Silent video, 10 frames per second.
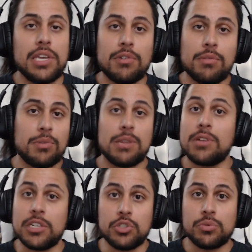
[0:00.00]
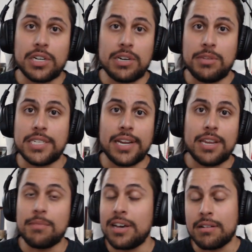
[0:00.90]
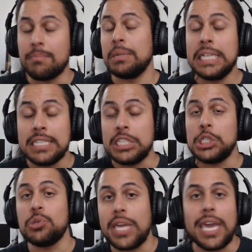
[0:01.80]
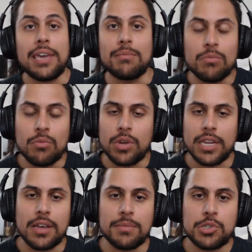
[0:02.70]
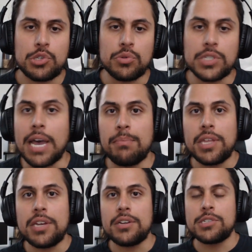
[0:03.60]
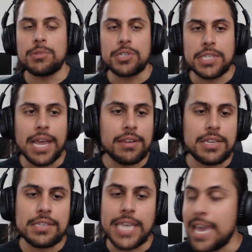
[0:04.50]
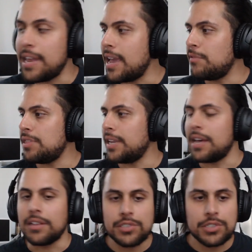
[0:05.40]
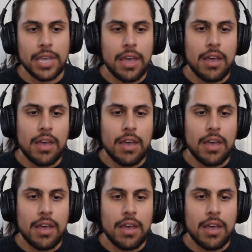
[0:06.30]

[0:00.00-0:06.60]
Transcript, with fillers: Evo, pretty much we're going to be talking about a completely new game when it comes to top players, personalities, and everything else.